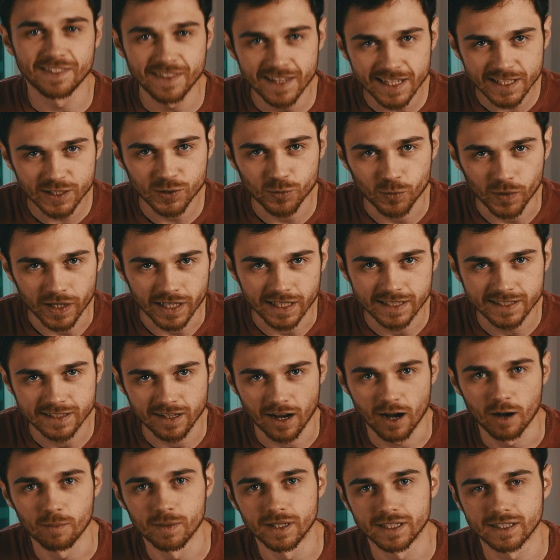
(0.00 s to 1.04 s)
This week's
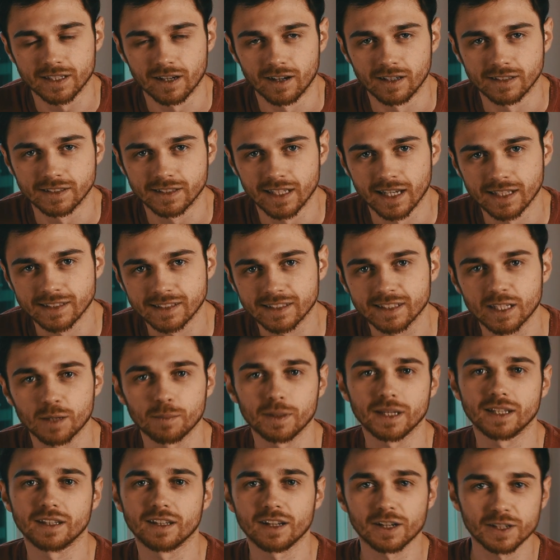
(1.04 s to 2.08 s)
comment contest is
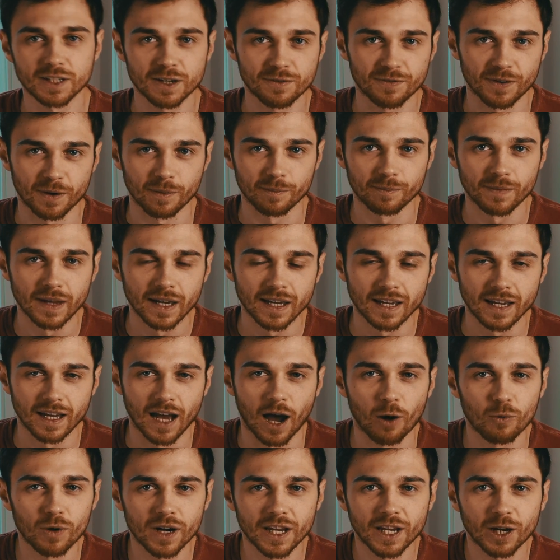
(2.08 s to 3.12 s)
gonna be a little different.
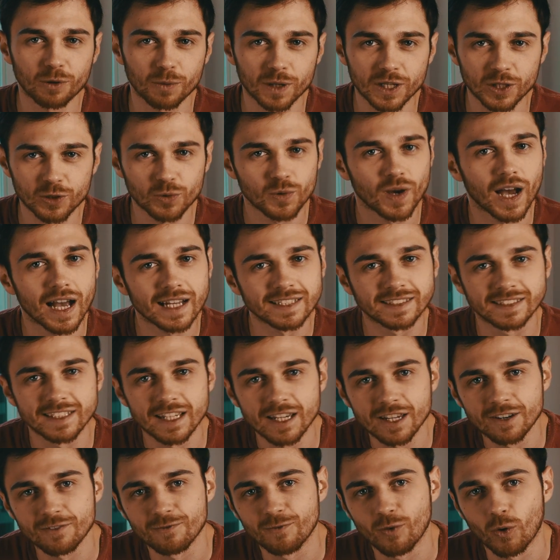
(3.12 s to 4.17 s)
I wanna hear what you guys
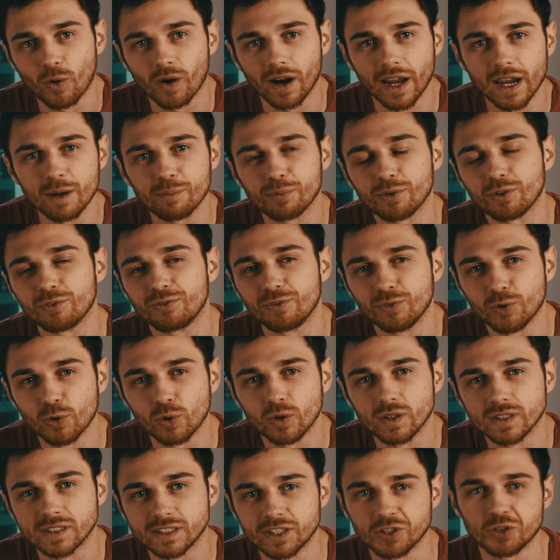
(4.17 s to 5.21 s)
did for April
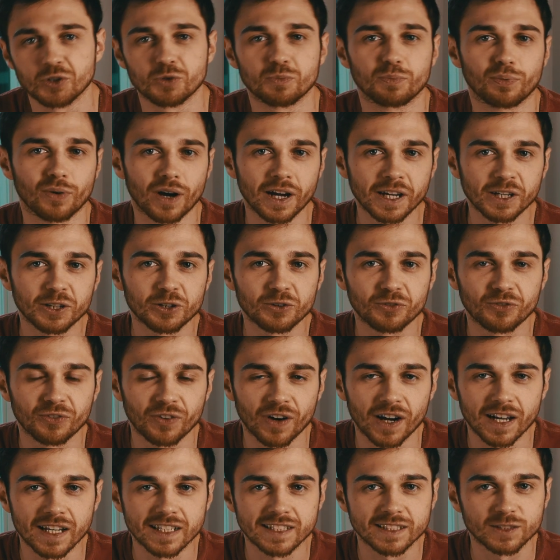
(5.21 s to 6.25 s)
Fools. Did you prank your
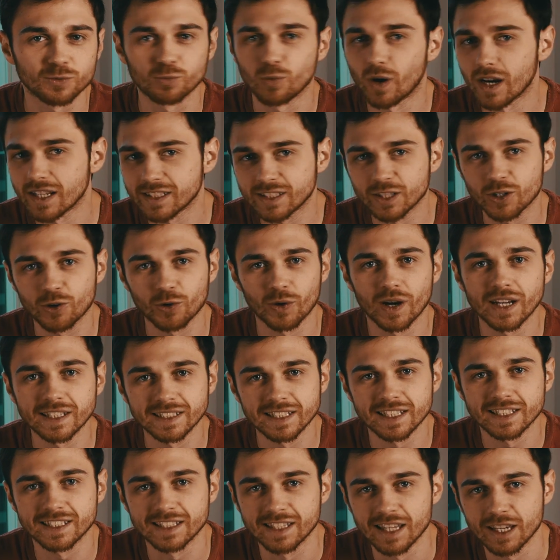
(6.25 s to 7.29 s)
friends? What is the
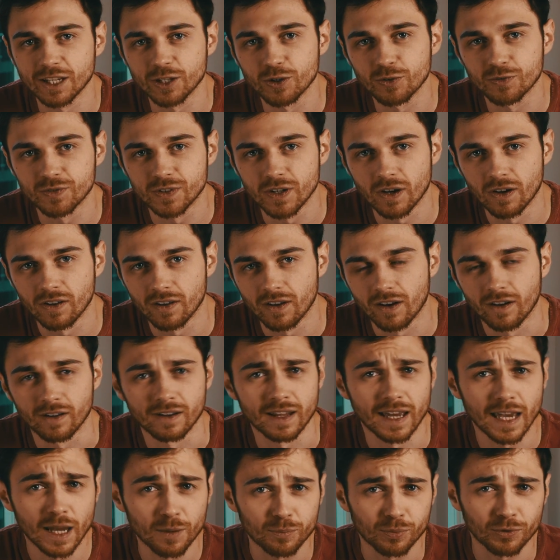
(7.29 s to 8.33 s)
craziest thing you've done
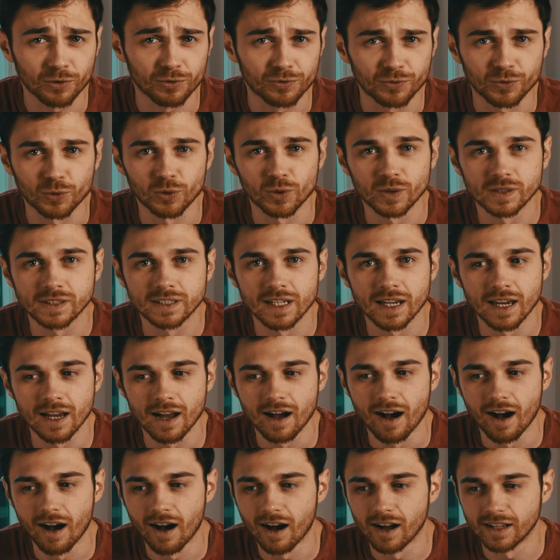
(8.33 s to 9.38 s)
on April Fools?
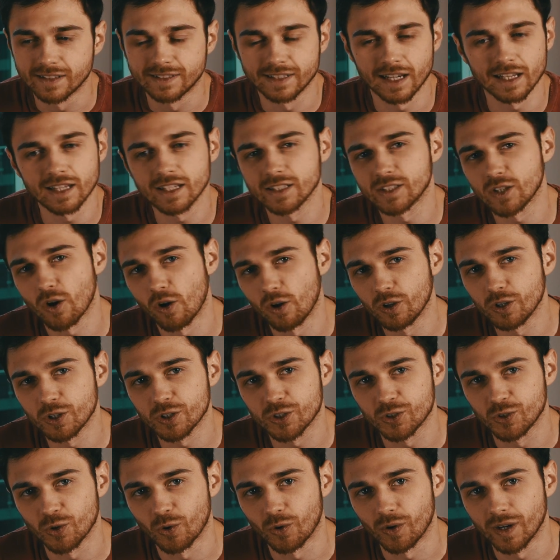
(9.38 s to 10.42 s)
Uh, tell us all
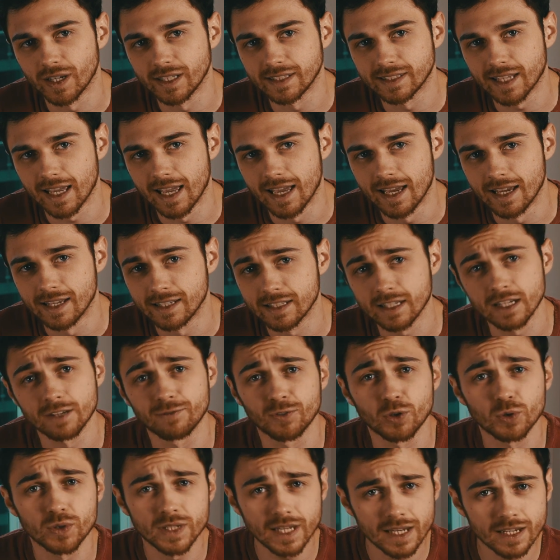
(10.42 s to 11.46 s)
your stories, and
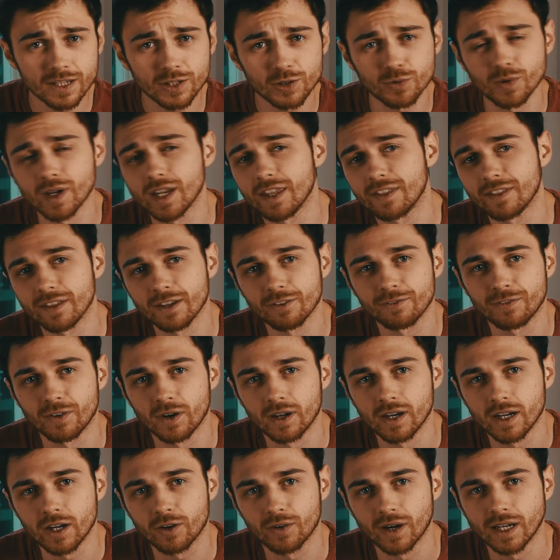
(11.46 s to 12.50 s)
if you didn't do anything
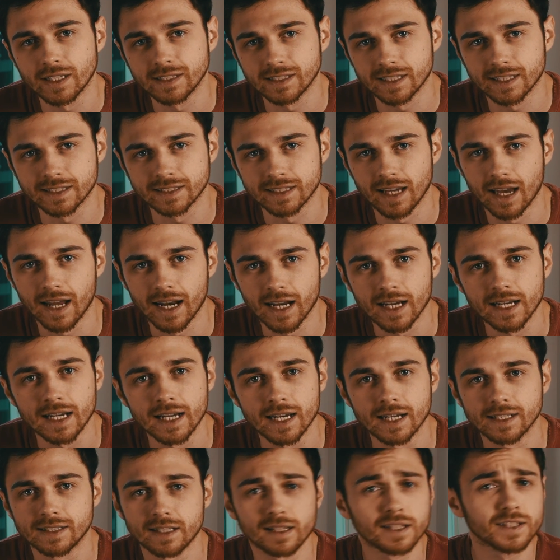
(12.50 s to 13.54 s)
fun and crazy exciting,
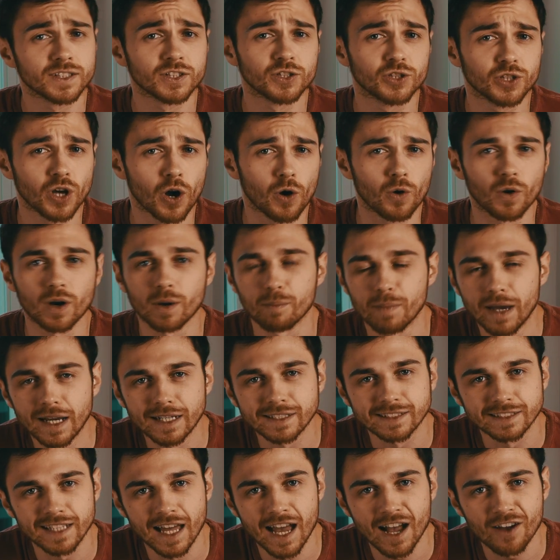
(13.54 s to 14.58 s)
tell us a joke.
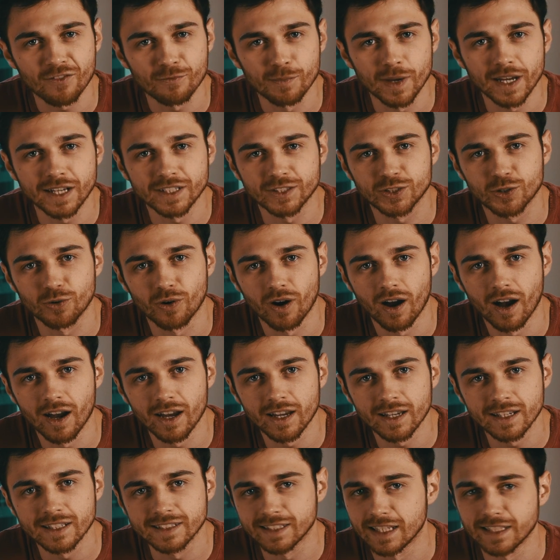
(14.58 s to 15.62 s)
Make us laugh, make us
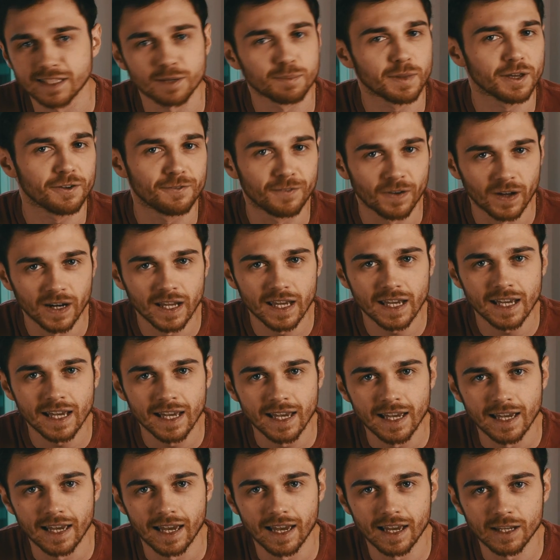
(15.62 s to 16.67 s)
cry, say something funny,
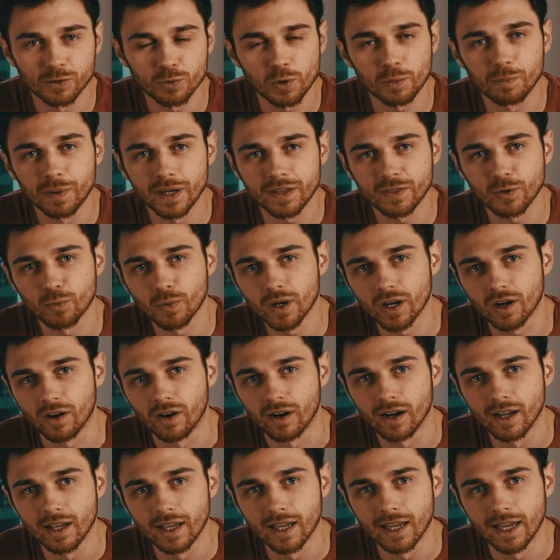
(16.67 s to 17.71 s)
and we'll pick the
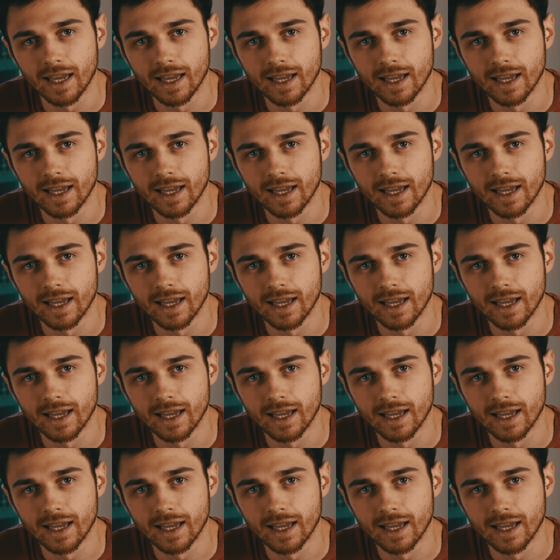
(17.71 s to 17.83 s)
winner.